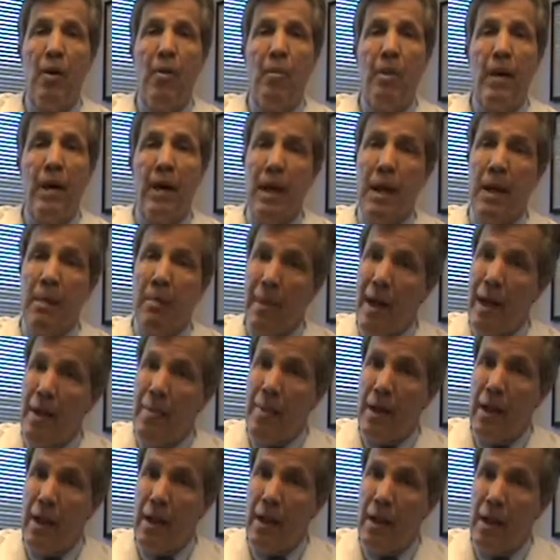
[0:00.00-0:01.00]
but it may
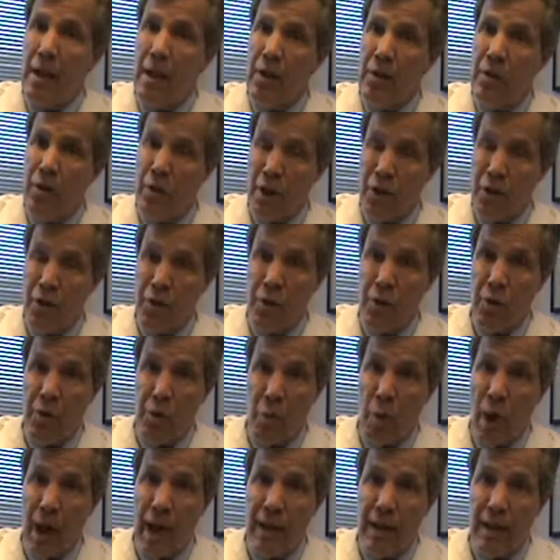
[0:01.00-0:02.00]
be just the
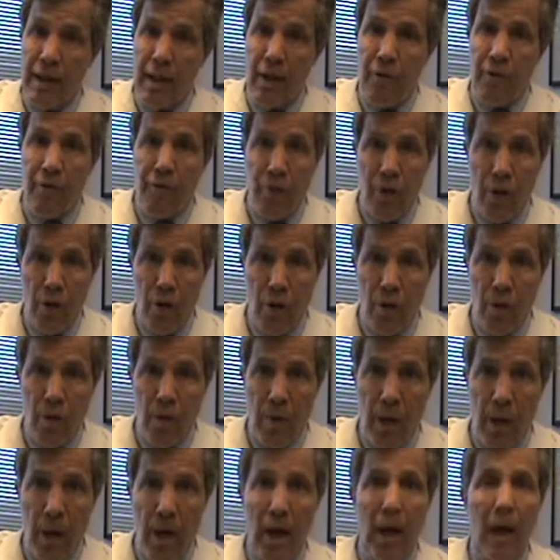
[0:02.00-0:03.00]
right thing for
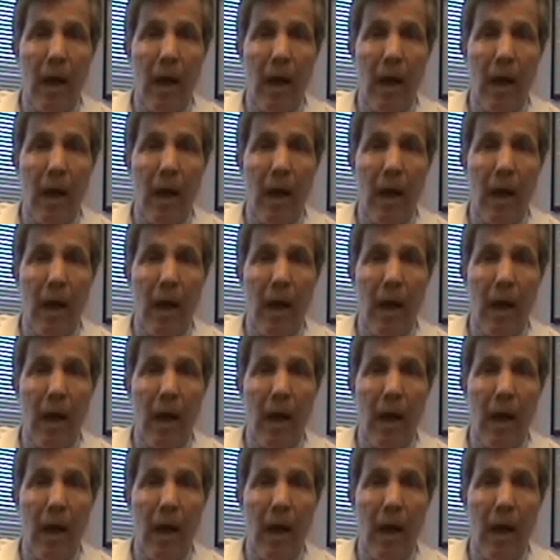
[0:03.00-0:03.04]
you,